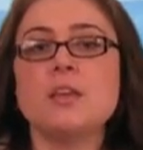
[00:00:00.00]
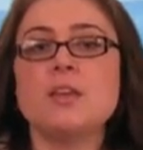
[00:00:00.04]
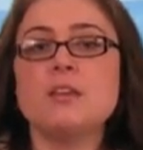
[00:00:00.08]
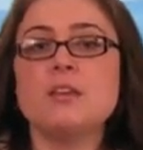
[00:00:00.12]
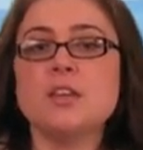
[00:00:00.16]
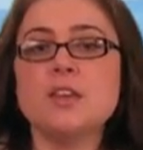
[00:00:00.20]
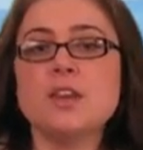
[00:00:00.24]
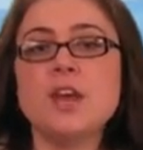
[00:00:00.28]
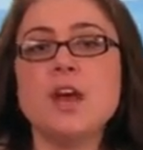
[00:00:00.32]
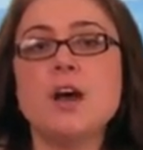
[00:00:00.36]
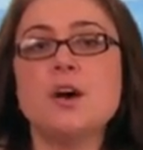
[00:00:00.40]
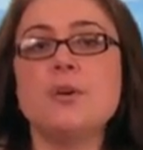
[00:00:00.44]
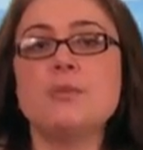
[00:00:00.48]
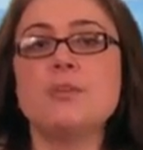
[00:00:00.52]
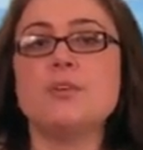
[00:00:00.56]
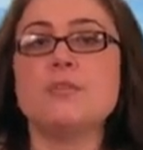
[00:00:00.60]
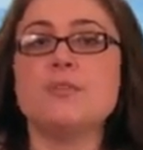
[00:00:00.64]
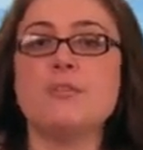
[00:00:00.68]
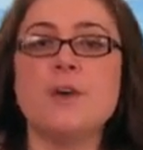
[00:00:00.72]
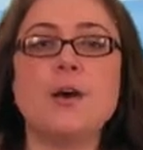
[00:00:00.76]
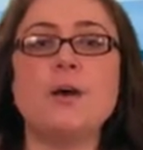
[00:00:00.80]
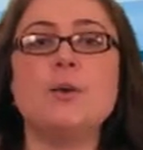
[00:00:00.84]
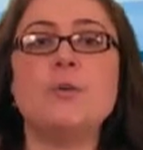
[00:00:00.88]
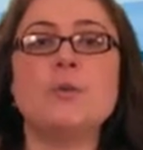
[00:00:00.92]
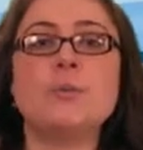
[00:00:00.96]
You know, the
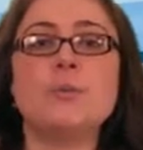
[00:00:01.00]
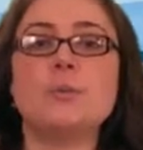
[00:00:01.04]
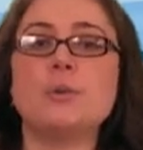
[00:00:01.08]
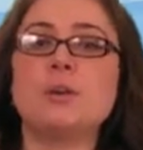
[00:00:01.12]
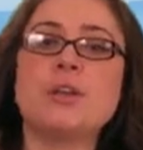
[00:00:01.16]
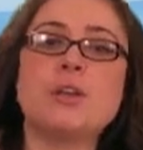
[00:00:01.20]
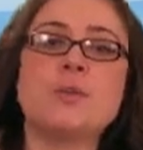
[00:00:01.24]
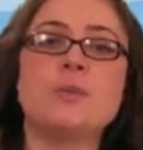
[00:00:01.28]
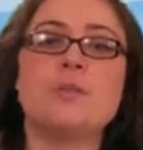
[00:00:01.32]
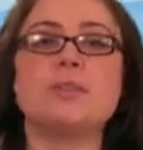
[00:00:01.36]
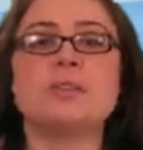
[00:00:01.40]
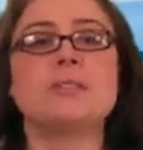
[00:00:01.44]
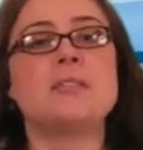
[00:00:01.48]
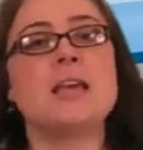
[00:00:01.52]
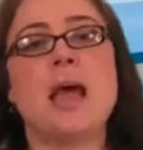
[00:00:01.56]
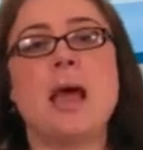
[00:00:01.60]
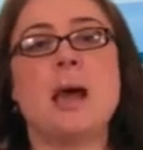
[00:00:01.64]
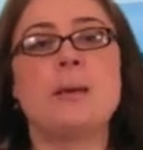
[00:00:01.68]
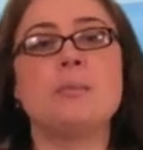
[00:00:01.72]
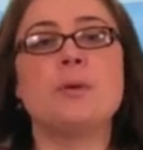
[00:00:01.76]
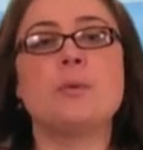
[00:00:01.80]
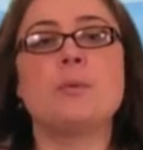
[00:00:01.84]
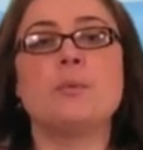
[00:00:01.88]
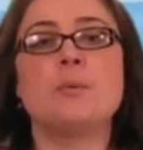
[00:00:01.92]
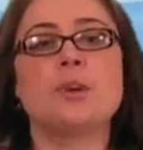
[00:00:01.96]
phone working with the
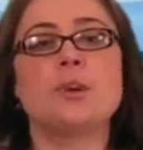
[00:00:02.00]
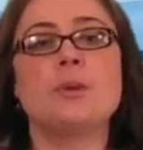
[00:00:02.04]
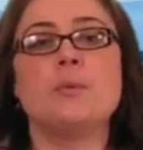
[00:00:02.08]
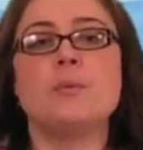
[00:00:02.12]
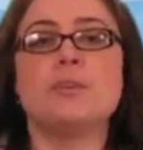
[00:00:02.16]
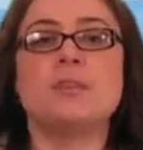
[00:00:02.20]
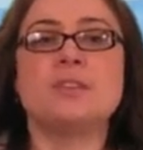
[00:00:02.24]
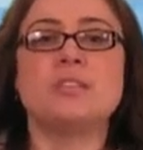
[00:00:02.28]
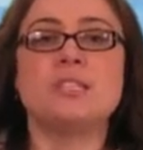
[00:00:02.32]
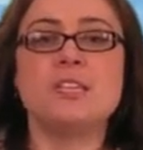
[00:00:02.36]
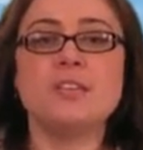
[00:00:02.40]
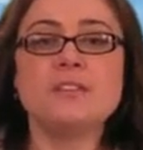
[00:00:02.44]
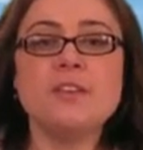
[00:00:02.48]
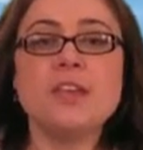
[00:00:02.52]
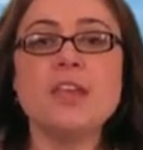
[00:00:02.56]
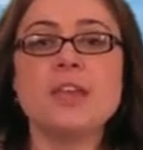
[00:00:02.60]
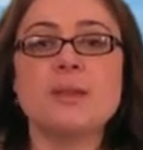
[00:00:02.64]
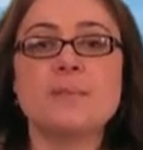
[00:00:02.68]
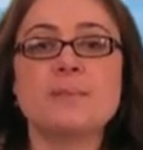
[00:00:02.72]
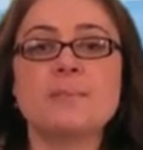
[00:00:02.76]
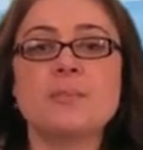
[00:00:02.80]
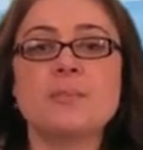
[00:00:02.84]
tablet working with the TV.